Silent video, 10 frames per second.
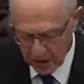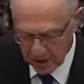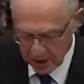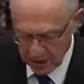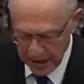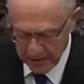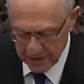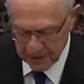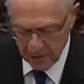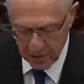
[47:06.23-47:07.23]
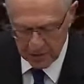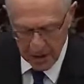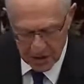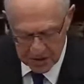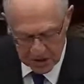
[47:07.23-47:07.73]
The claim that foreign
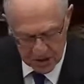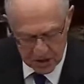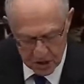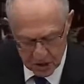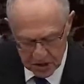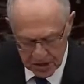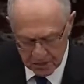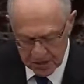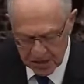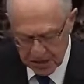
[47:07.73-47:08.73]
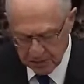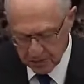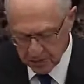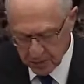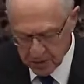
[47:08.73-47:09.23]
policy decisions can be deemed
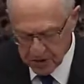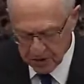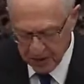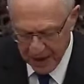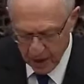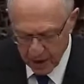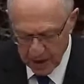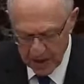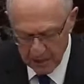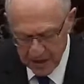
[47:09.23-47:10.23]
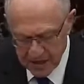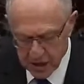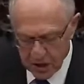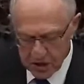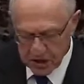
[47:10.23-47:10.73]
abuses of power based
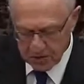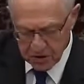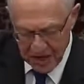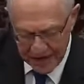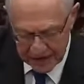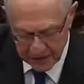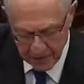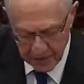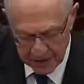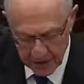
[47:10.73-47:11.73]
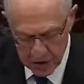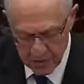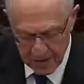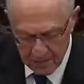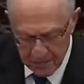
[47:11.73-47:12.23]
on subjective opinions
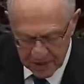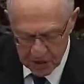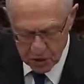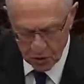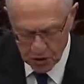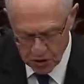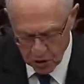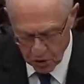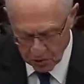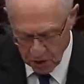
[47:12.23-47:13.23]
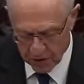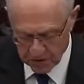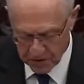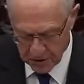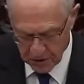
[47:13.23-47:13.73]
about mixed or sole
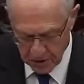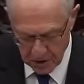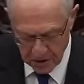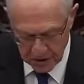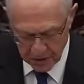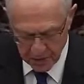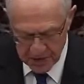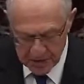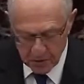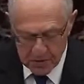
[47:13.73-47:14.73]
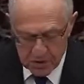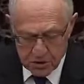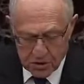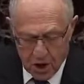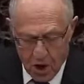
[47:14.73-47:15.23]
motives, that the president was
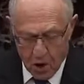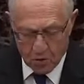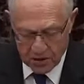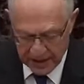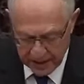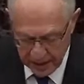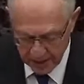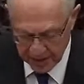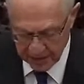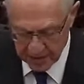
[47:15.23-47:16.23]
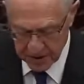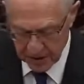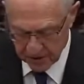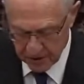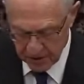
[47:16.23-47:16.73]
interested only in helping himself,